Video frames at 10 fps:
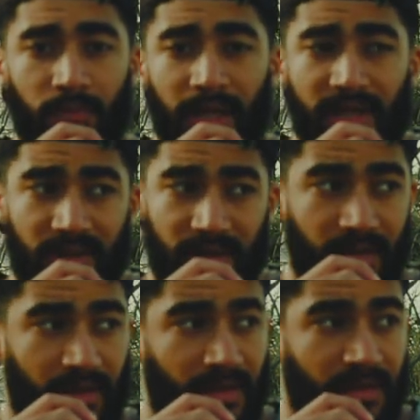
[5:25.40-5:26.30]
Because
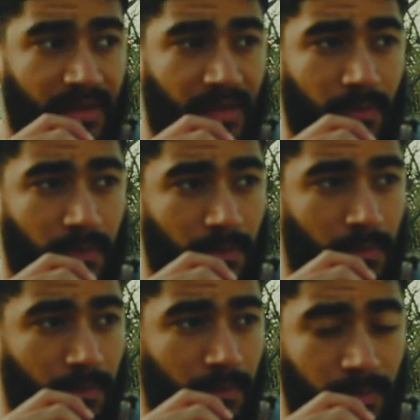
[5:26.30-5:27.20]
this is a
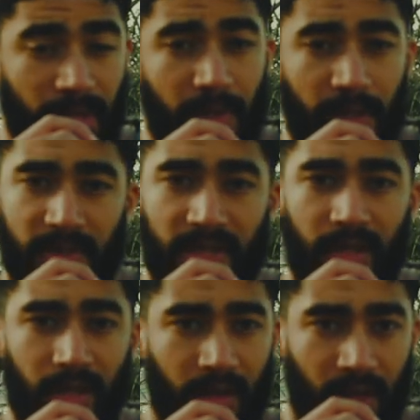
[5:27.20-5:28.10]
big
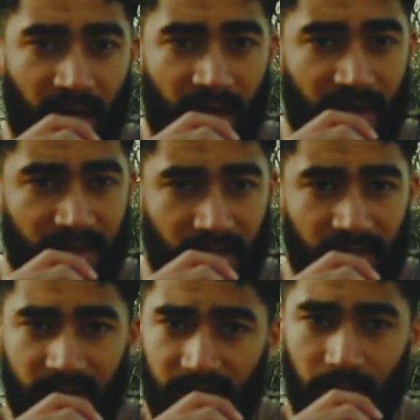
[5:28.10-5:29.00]
mistake, and I did
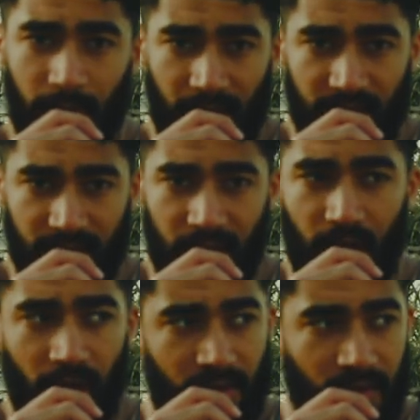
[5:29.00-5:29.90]
this in the past a
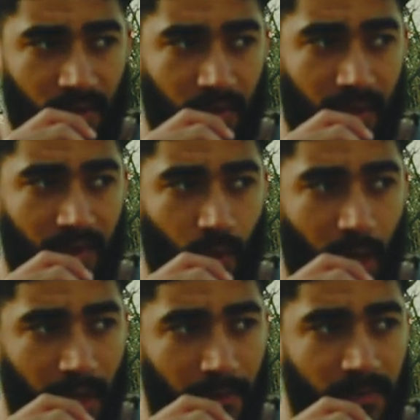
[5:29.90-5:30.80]
lot, so that's
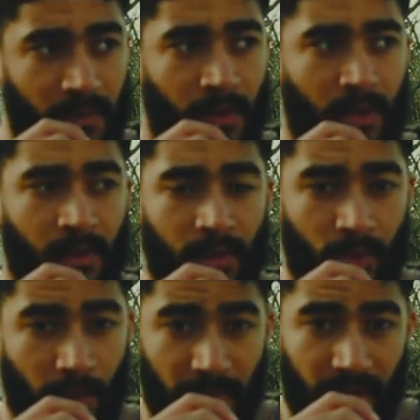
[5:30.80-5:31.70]
why I'm
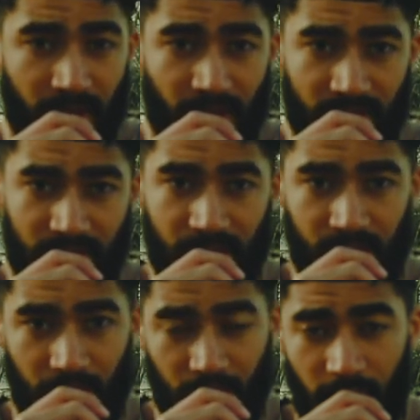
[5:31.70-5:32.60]
repeating this
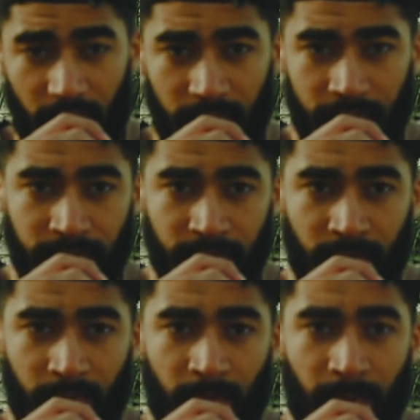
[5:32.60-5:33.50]
a lot.
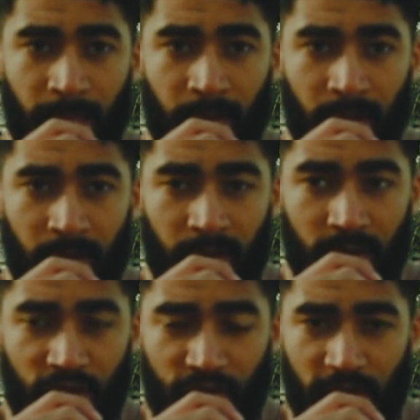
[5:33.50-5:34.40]

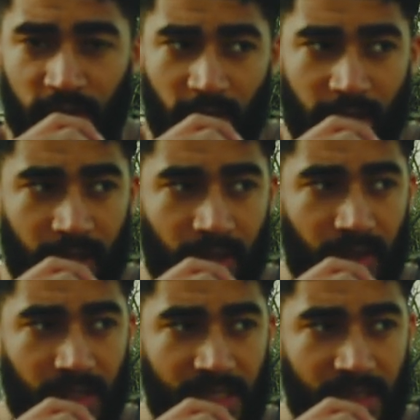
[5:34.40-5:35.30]
Strength training
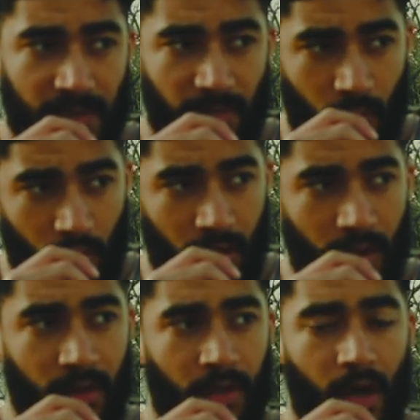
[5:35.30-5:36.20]
is
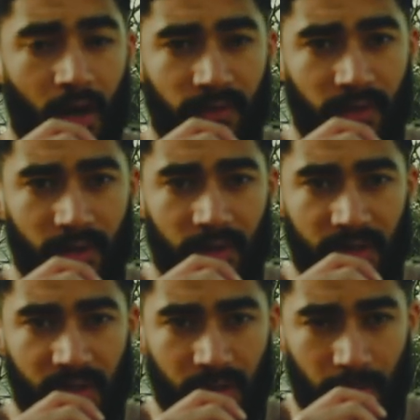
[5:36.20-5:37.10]
more of a
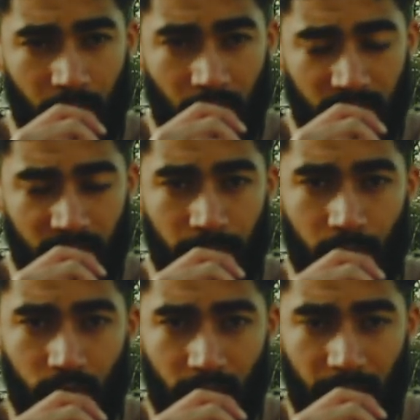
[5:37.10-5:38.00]
smart
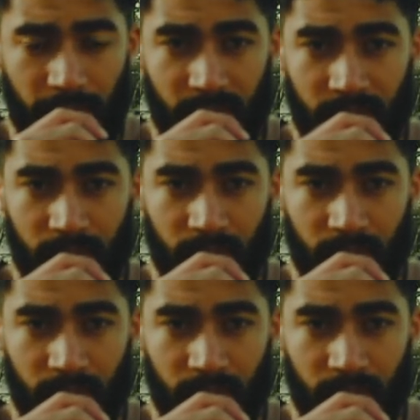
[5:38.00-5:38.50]
program